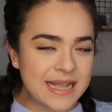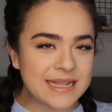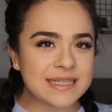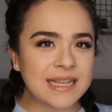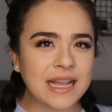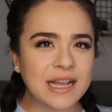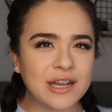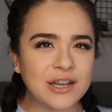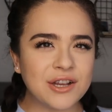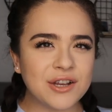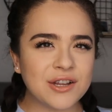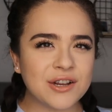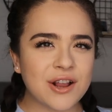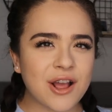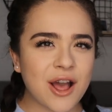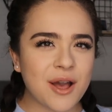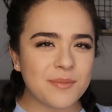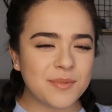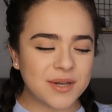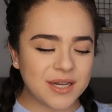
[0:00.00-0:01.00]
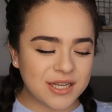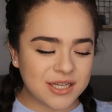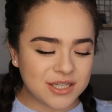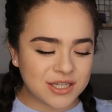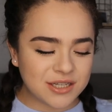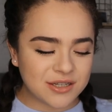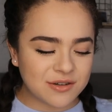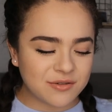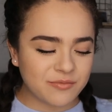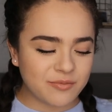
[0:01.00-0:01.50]
it's like a good
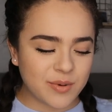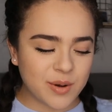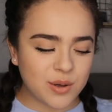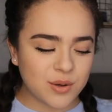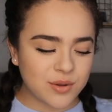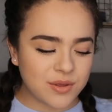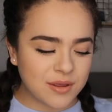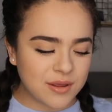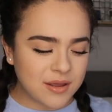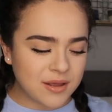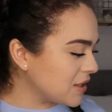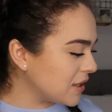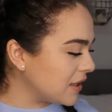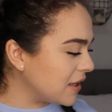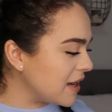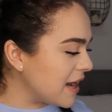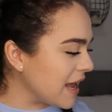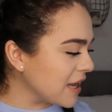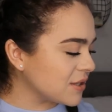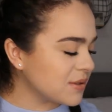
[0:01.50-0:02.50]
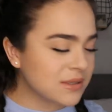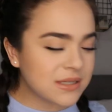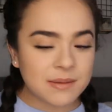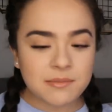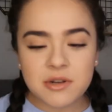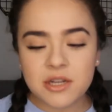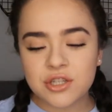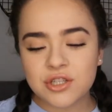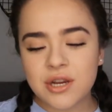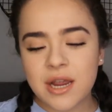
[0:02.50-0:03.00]
combination of both. So the next ones
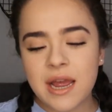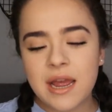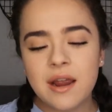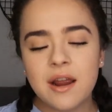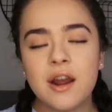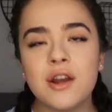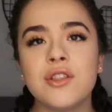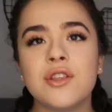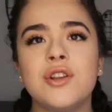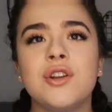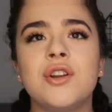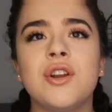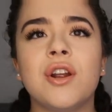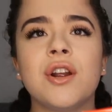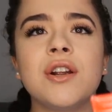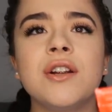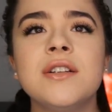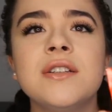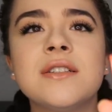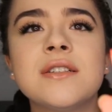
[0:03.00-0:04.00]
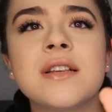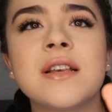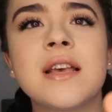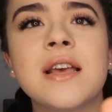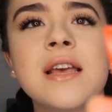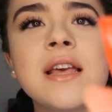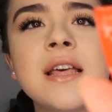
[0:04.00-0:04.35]
I'm going to try are the Nerds.